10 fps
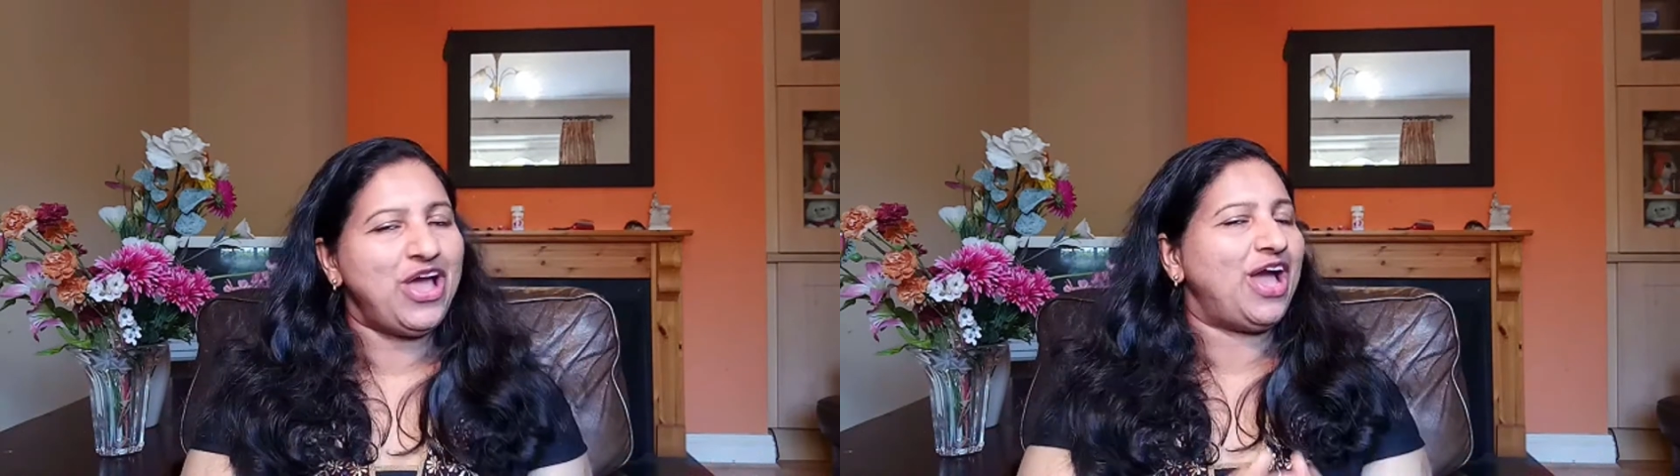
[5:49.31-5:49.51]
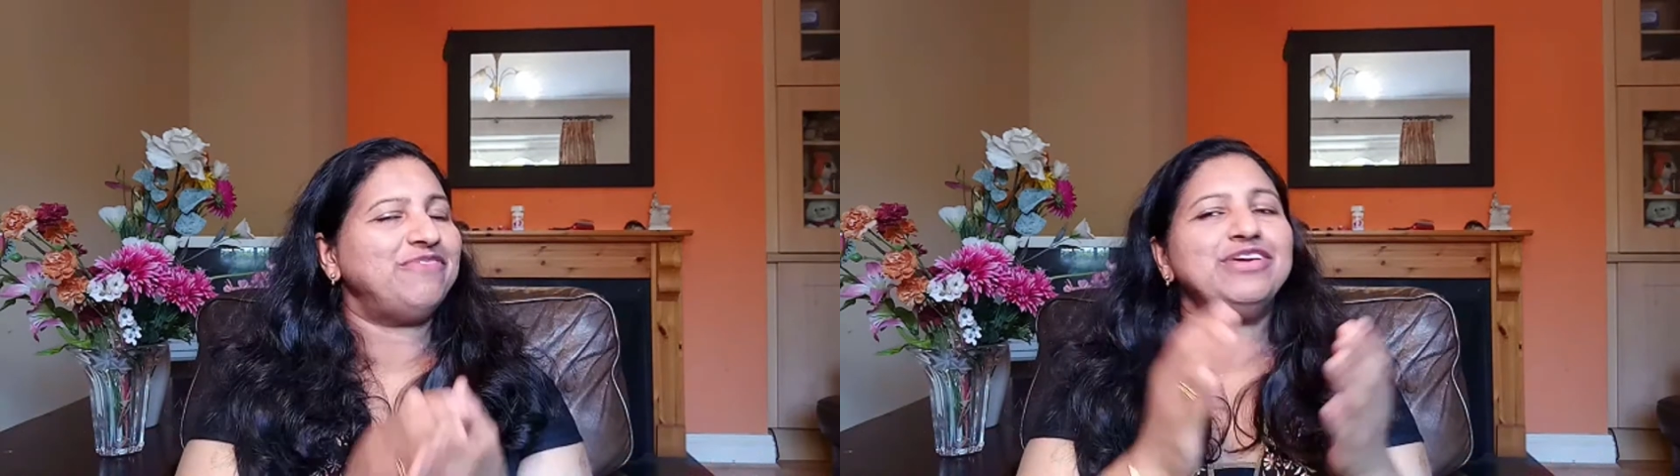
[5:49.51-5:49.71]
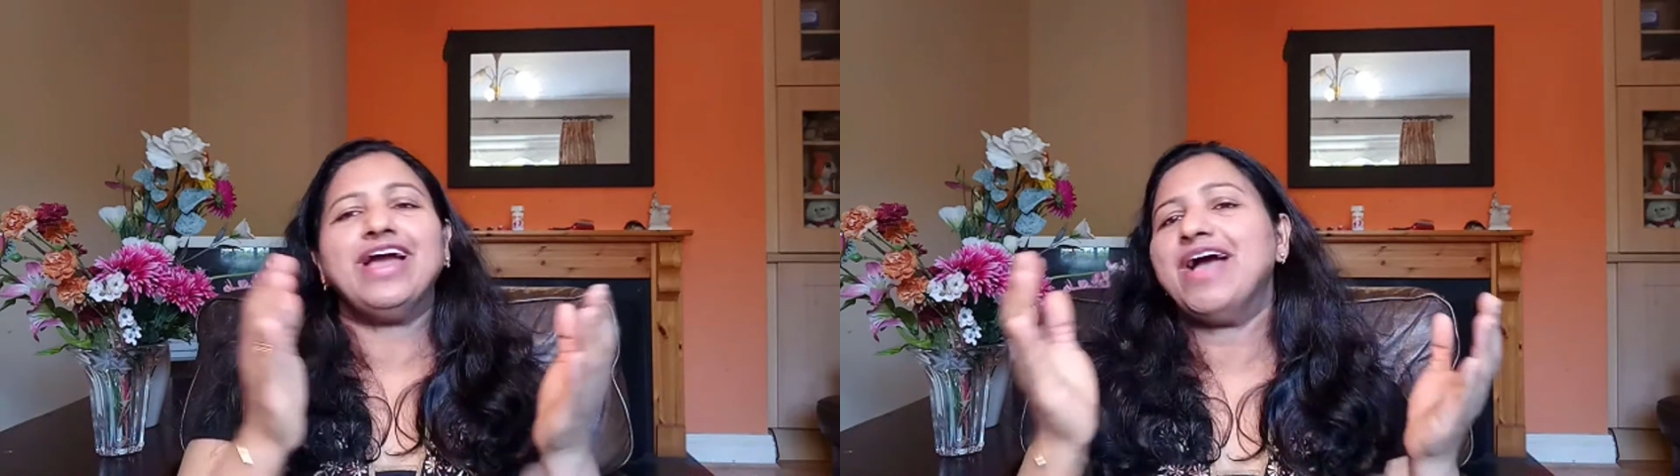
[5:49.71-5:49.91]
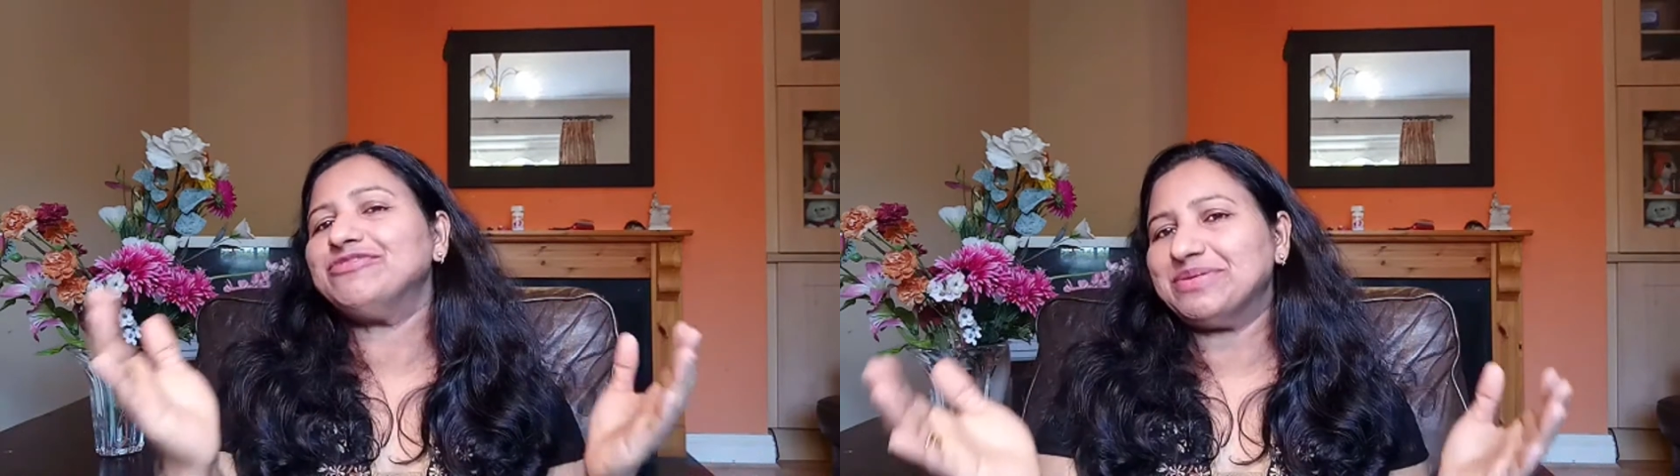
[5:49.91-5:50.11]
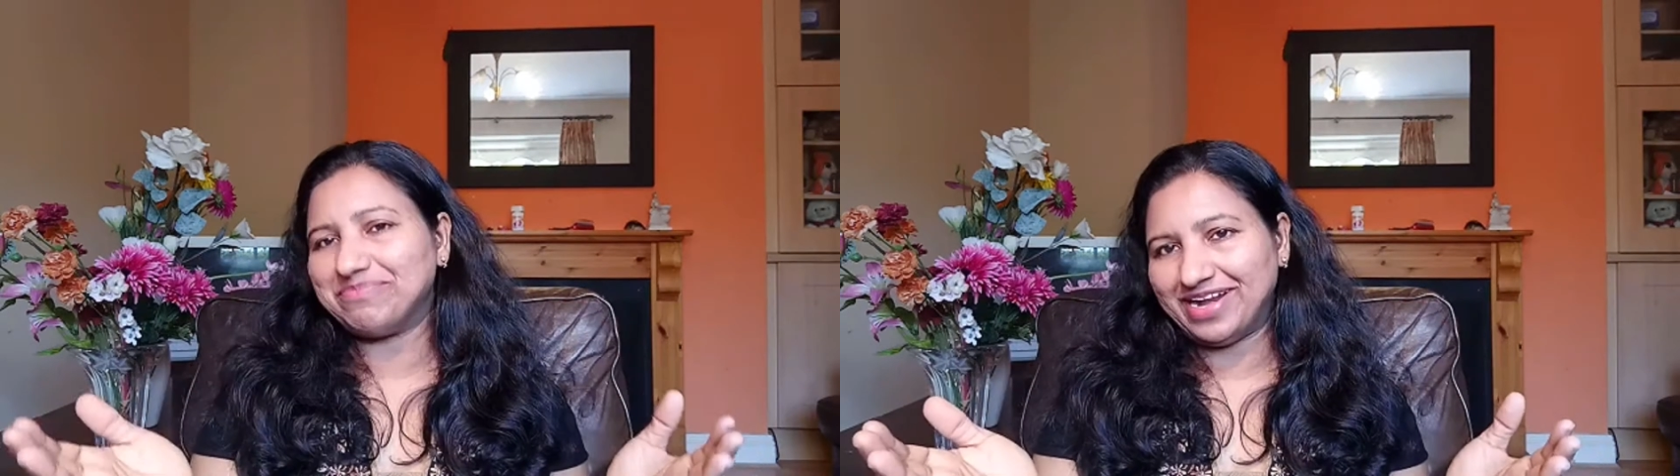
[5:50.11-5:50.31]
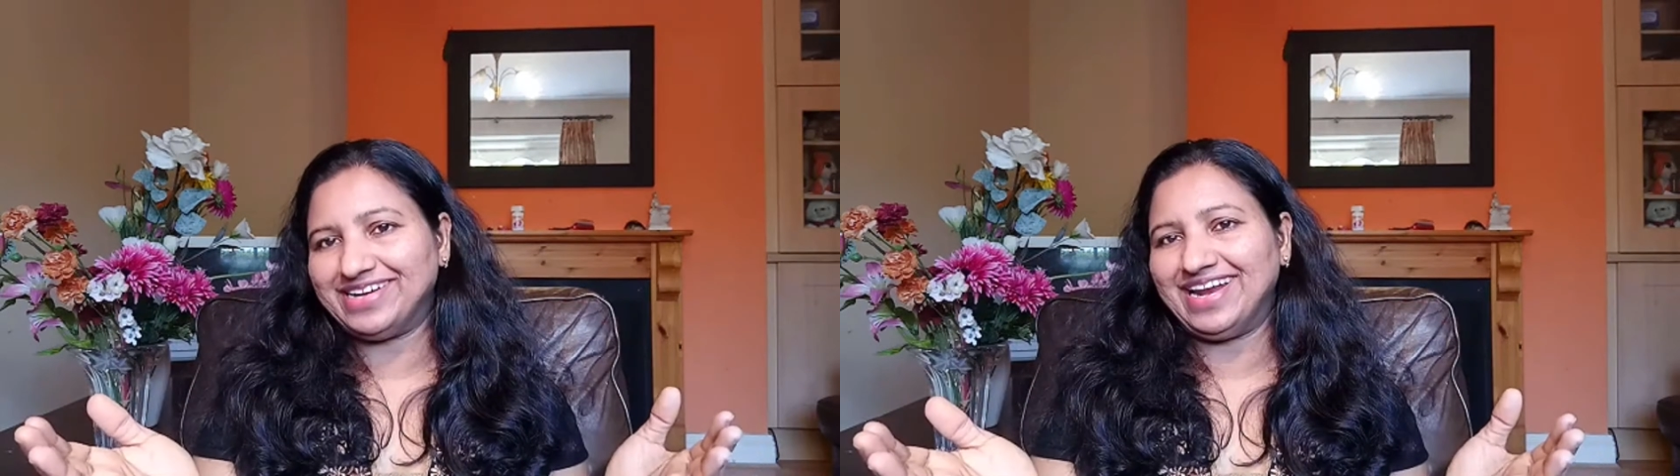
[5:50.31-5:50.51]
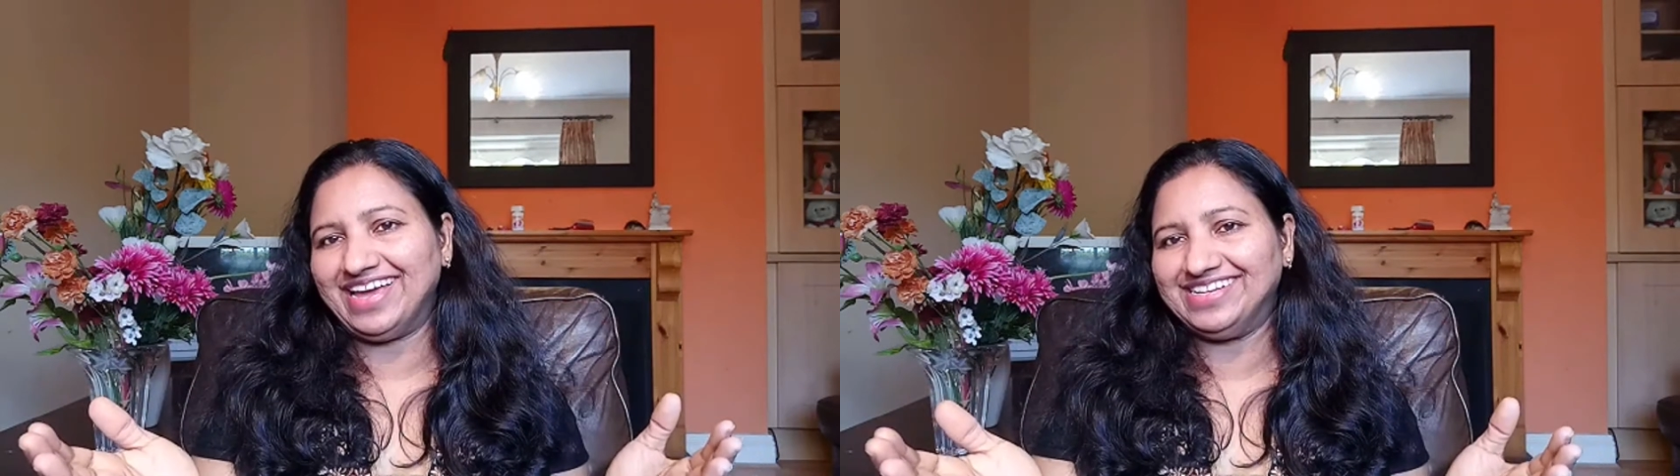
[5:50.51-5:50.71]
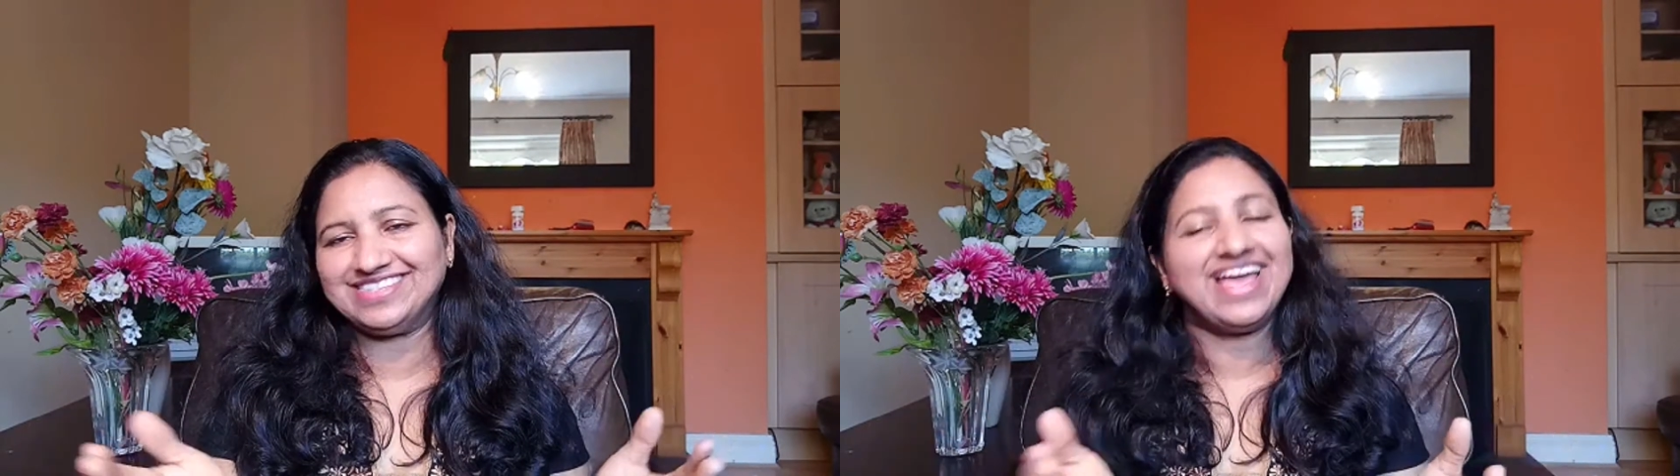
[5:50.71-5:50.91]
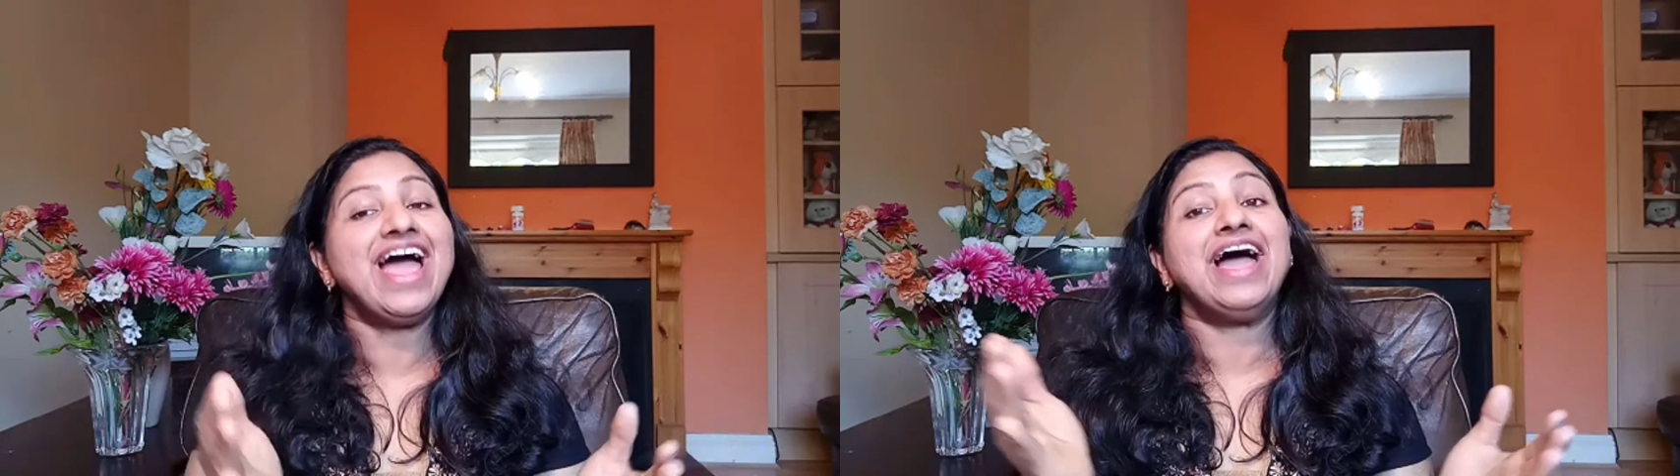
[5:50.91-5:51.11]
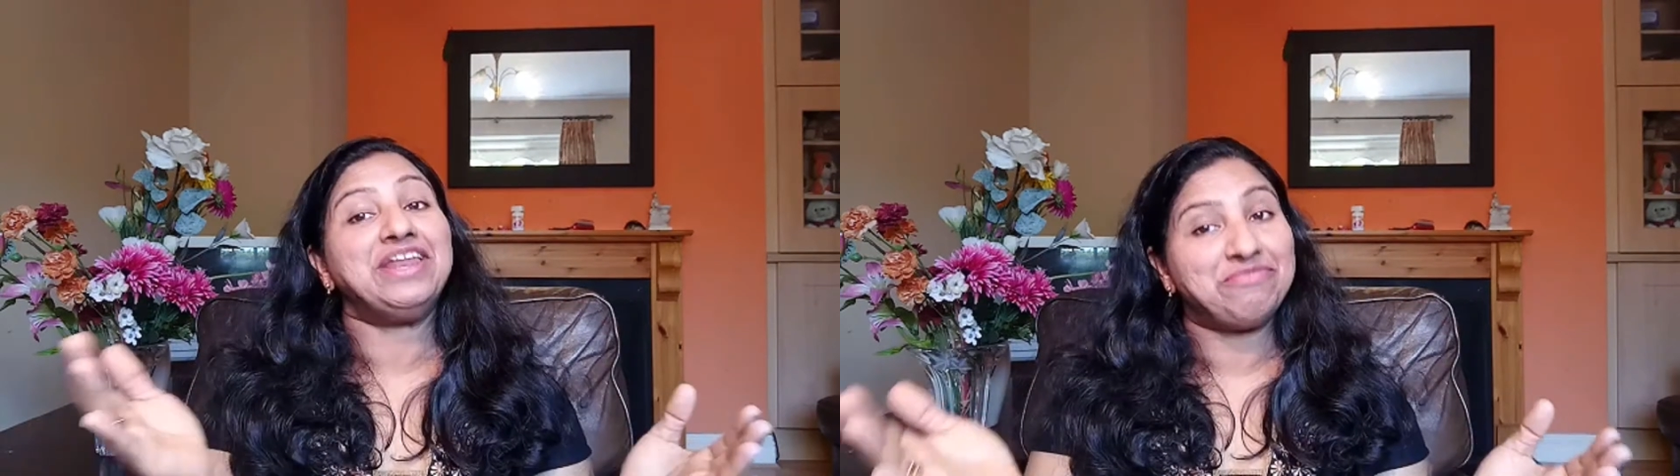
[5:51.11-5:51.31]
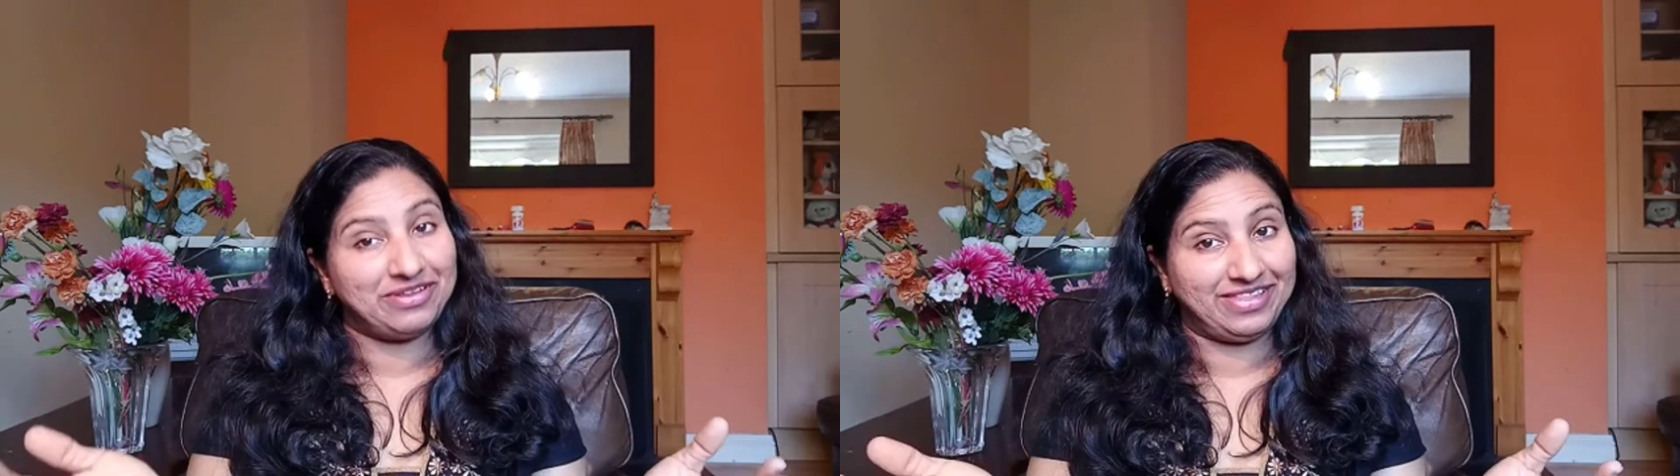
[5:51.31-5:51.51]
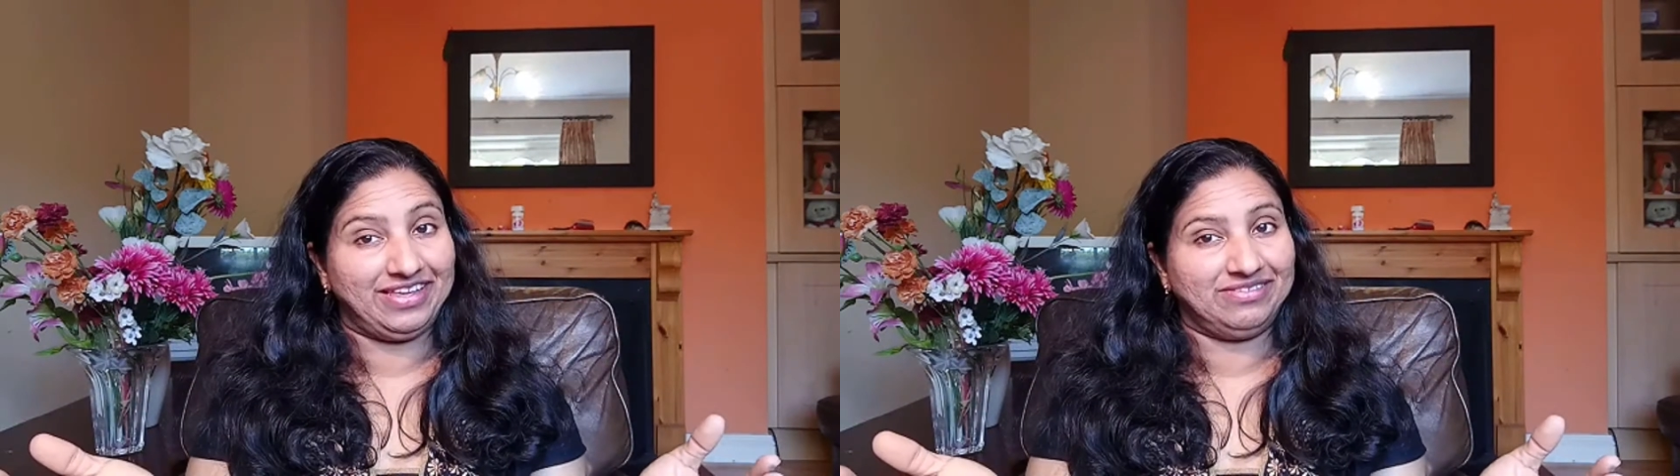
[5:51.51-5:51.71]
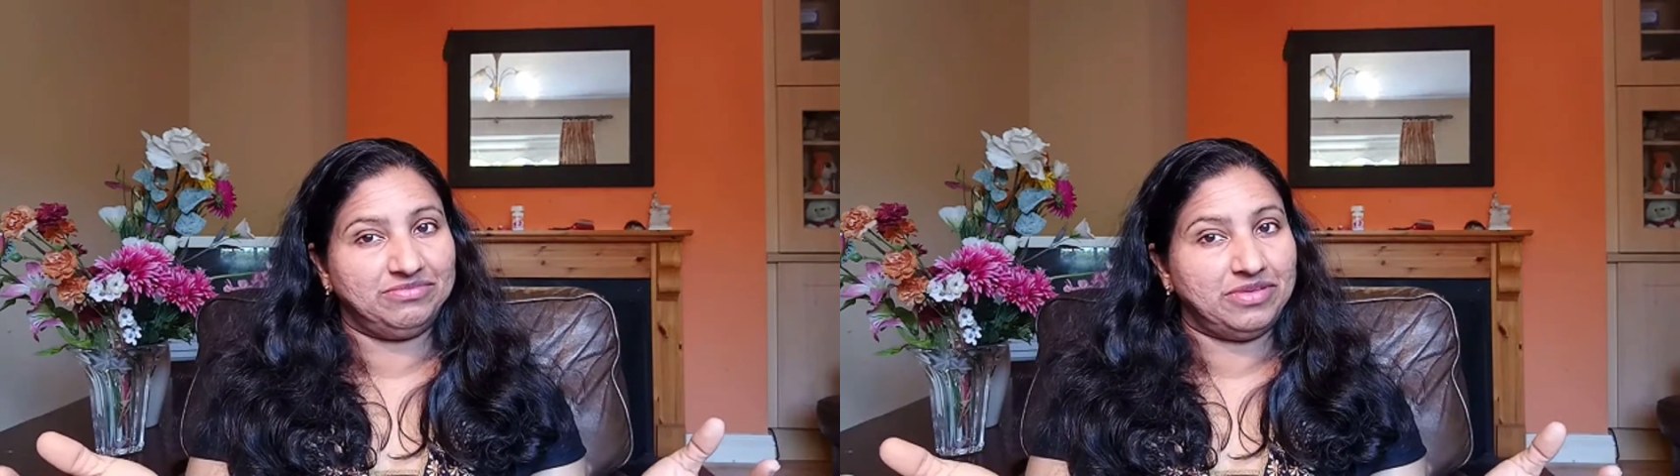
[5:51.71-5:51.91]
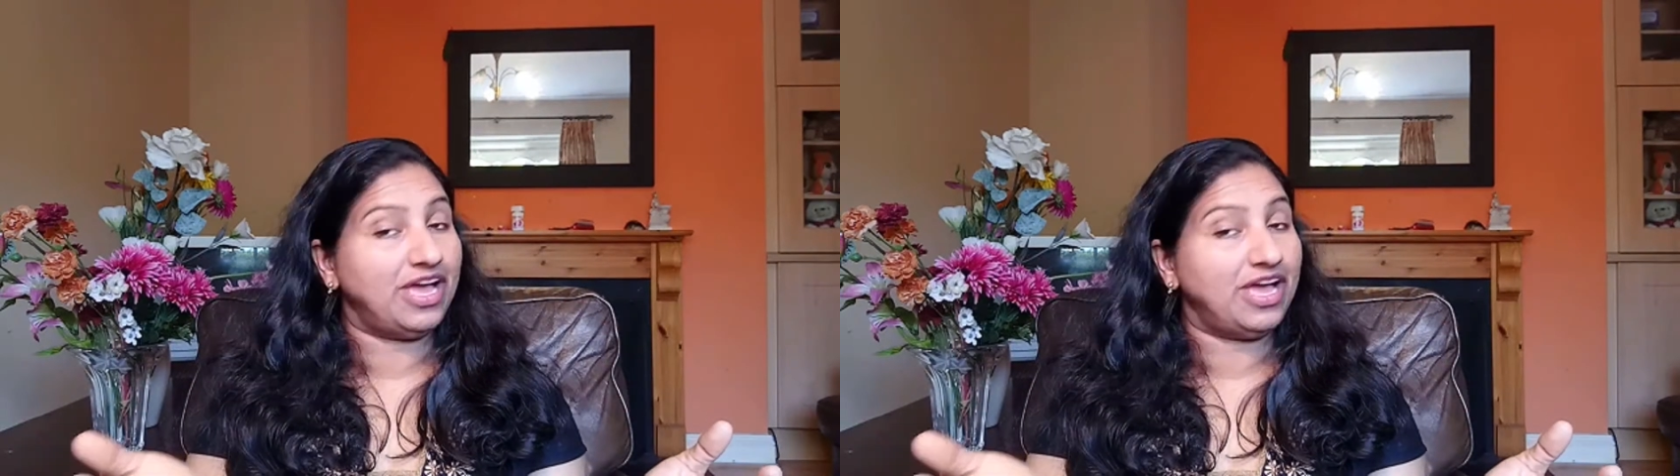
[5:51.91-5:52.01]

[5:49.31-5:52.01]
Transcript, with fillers: and we have some deadlines and everything.